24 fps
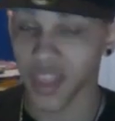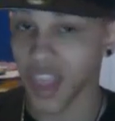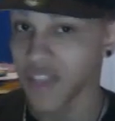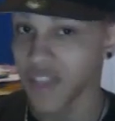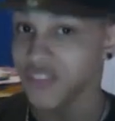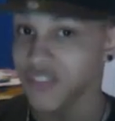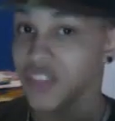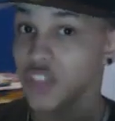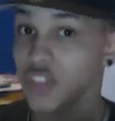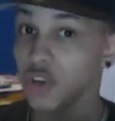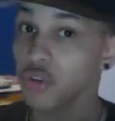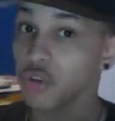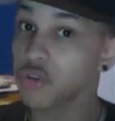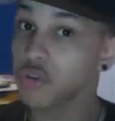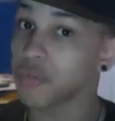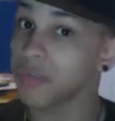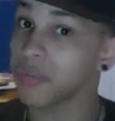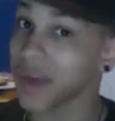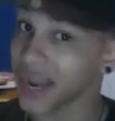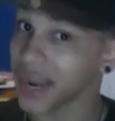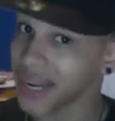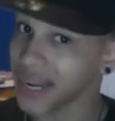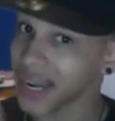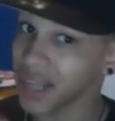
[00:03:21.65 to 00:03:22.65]
Even though you
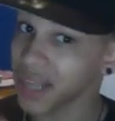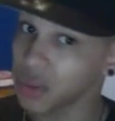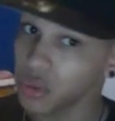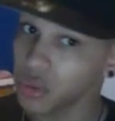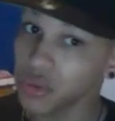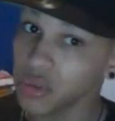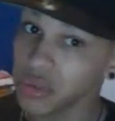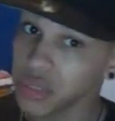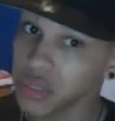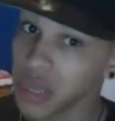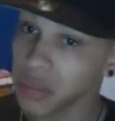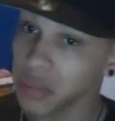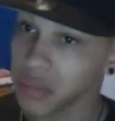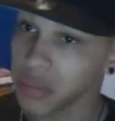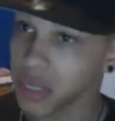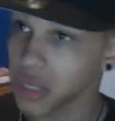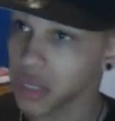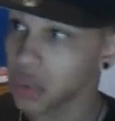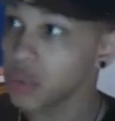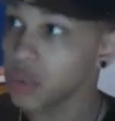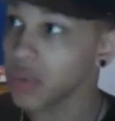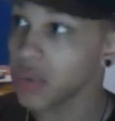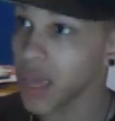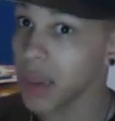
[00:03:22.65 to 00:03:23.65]
might not do something,
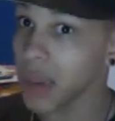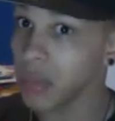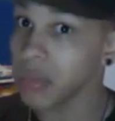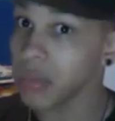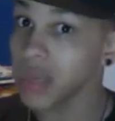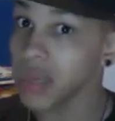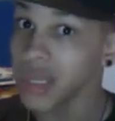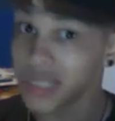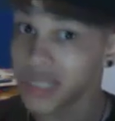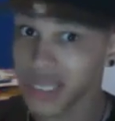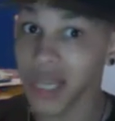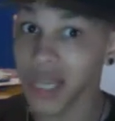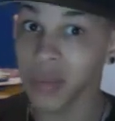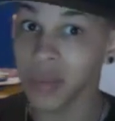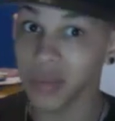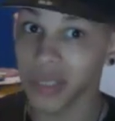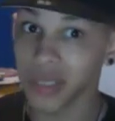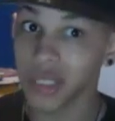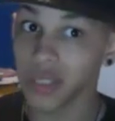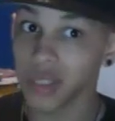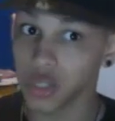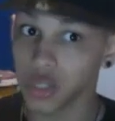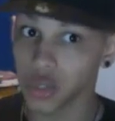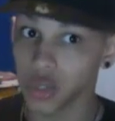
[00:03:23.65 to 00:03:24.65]
you can be
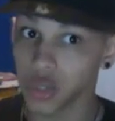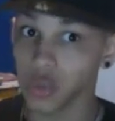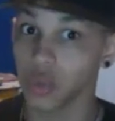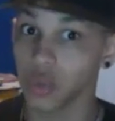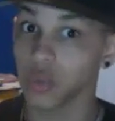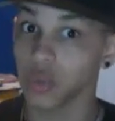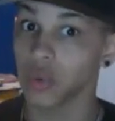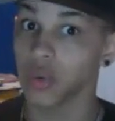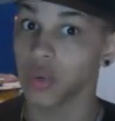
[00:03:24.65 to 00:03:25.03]
tempted to,